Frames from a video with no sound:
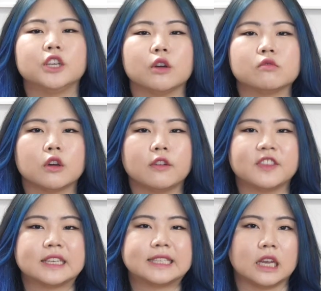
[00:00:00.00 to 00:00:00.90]
Don't know if
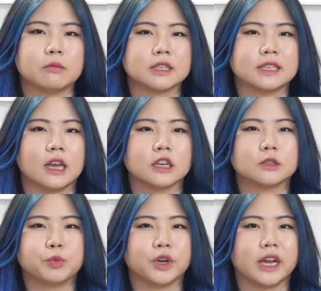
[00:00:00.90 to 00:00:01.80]
the same
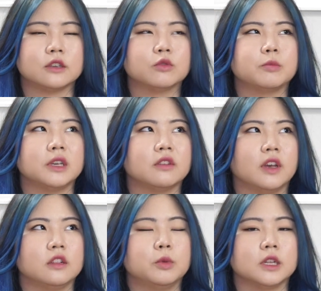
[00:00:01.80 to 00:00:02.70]
exact brand will be
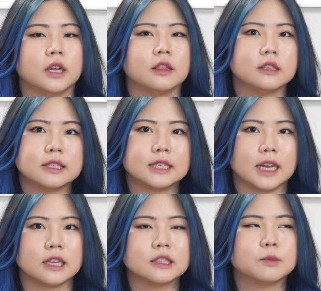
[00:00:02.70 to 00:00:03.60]
available in the
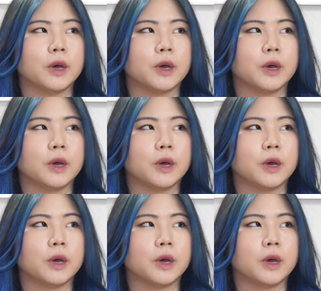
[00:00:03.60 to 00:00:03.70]
States,